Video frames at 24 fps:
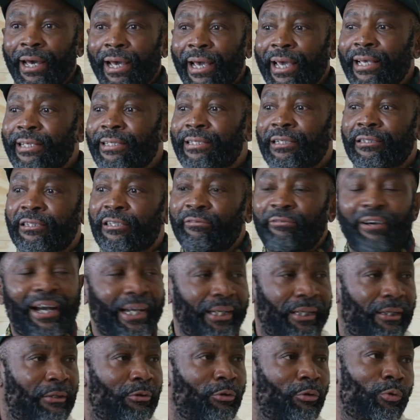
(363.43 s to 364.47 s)
It's the
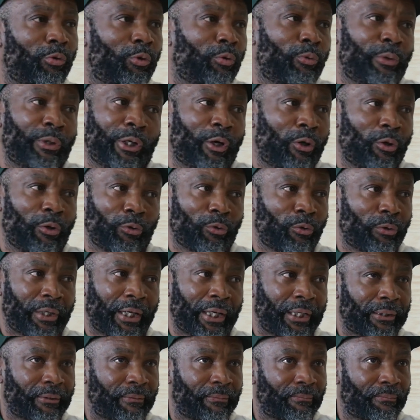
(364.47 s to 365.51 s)
divide and rule, we all know that.